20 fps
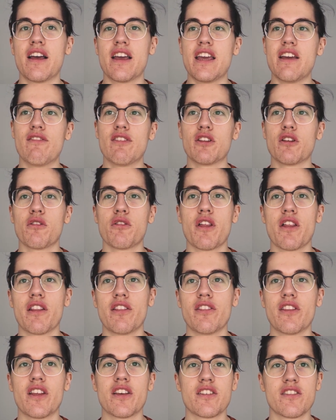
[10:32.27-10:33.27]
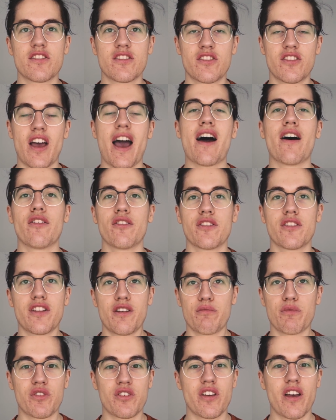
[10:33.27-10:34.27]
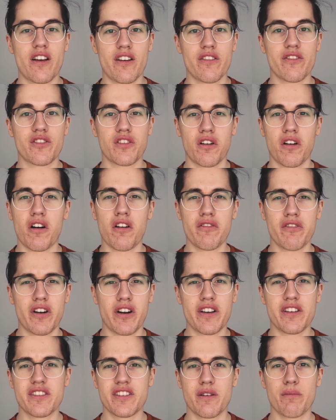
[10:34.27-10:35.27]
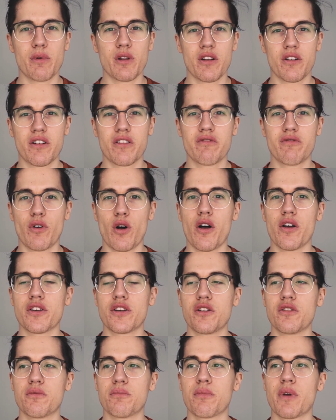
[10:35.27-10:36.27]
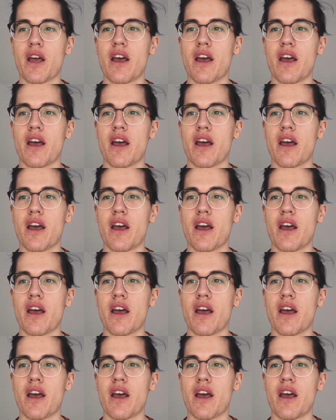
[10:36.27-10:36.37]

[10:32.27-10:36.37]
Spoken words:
even though the sounds themselves are all very similar in volume,